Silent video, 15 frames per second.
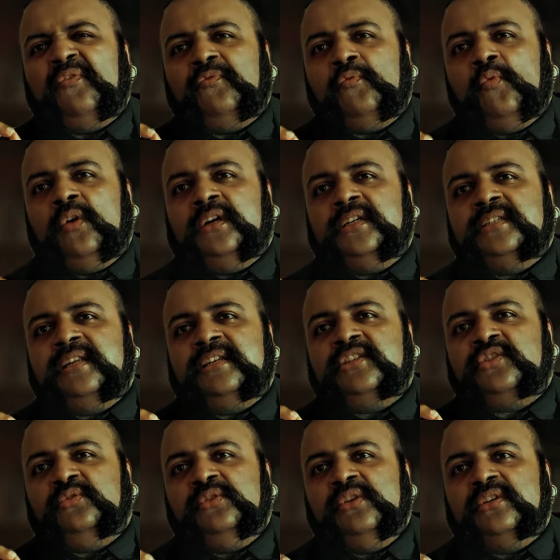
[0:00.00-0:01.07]
of words that
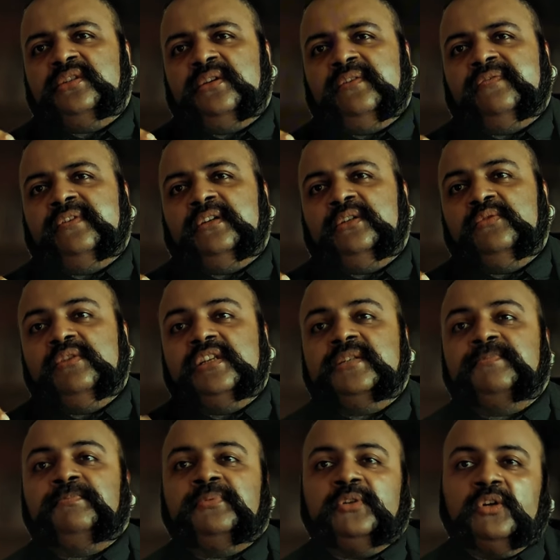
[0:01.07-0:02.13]
studios refer to
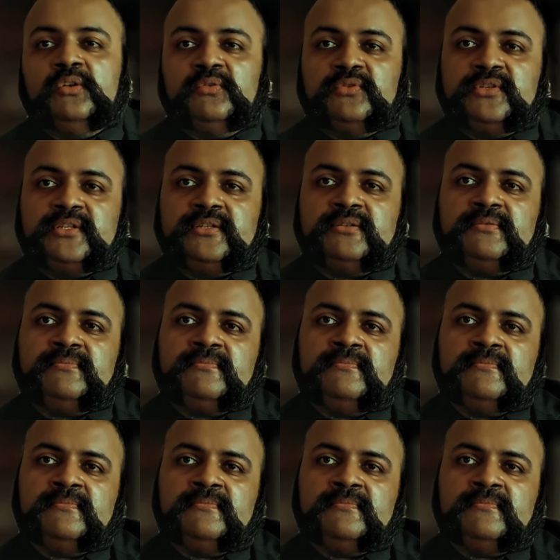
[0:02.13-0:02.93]
as prose.